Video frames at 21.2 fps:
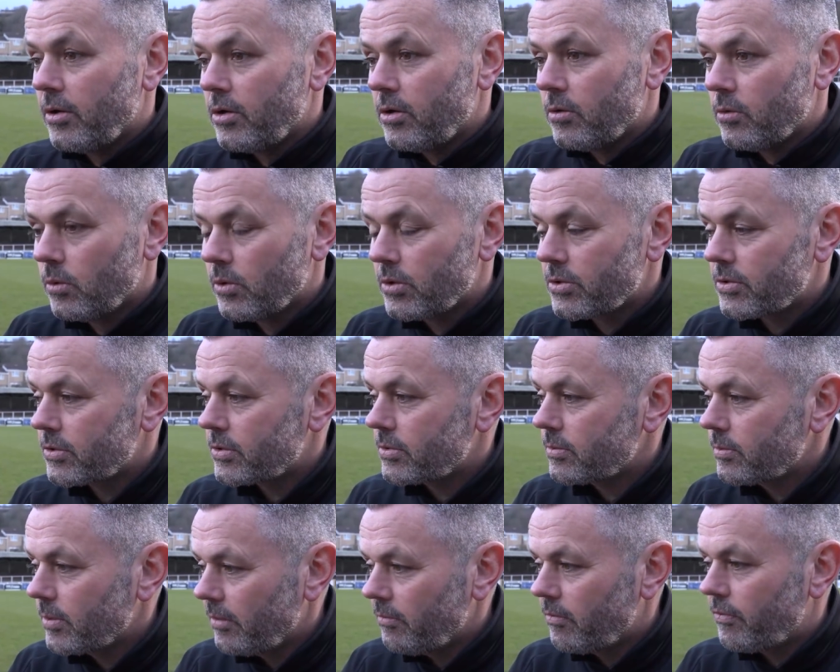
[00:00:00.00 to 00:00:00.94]
you're
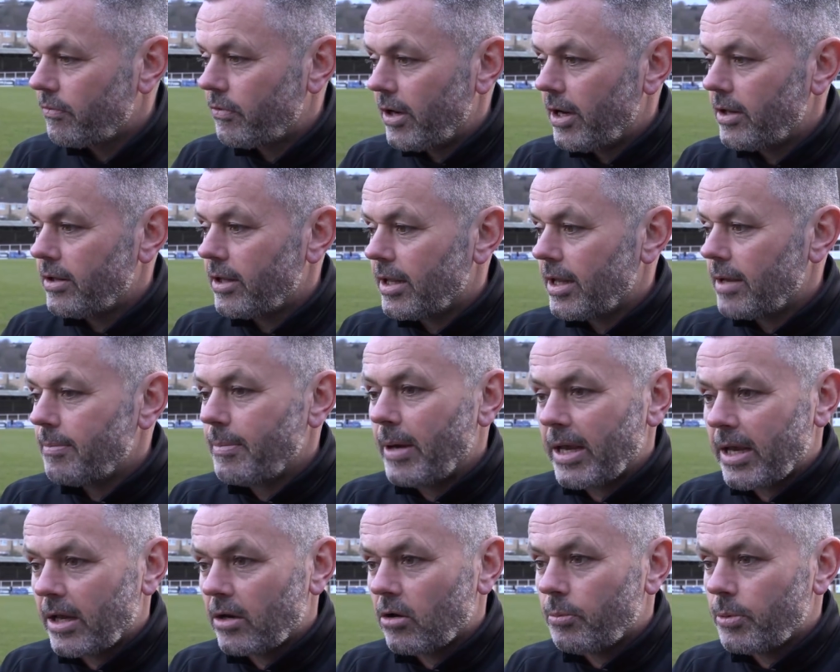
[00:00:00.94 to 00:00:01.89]
always in fear that they
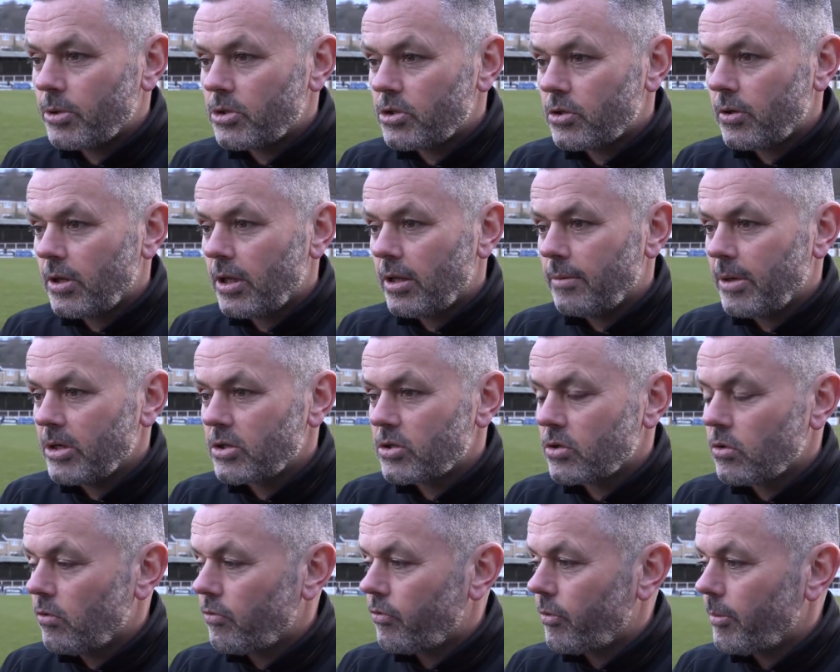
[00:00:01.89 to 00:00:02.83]
may get an opportunity, they may
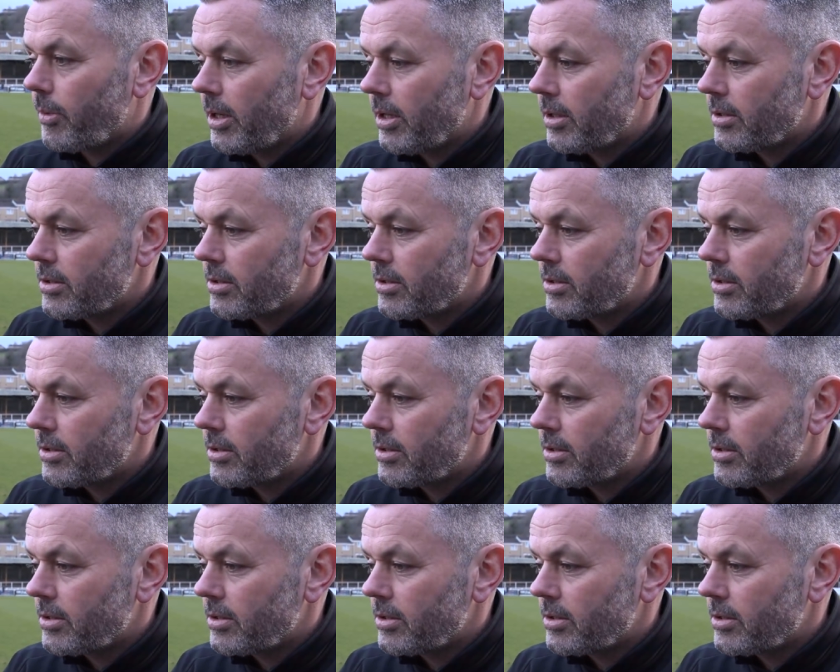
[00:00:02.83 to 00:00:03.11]
score from it.